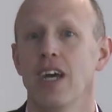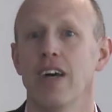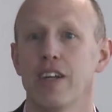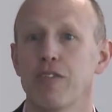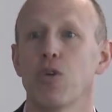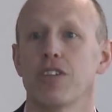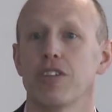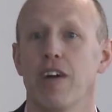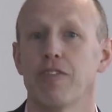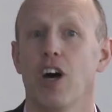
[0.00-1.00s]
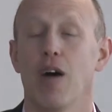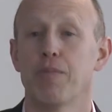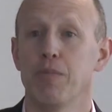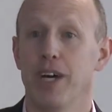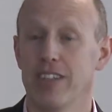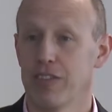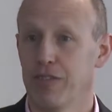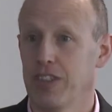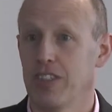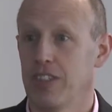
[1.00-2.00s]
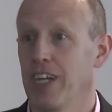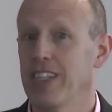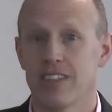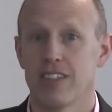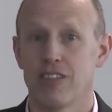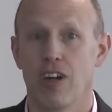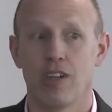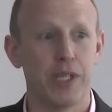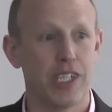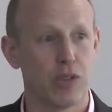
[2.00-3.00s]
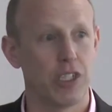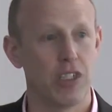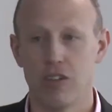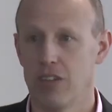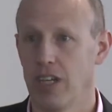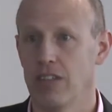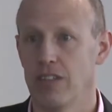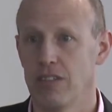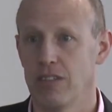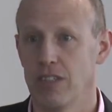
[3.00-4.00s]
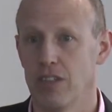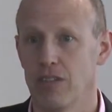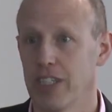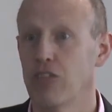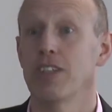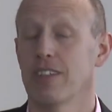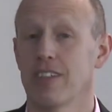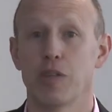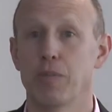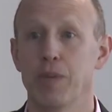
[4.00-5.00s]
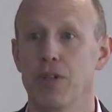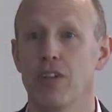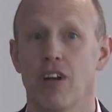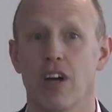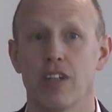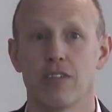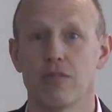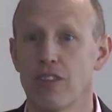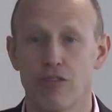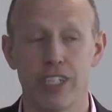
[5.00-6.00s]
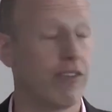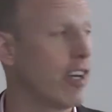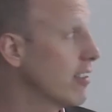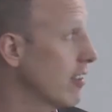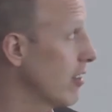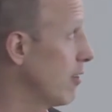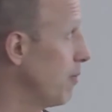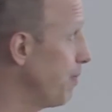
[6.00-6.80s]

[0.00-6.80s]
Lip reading: And then, of course, you have to optimize it for the device that they're on, because we know that, you know, increasingly people are on 3 devices.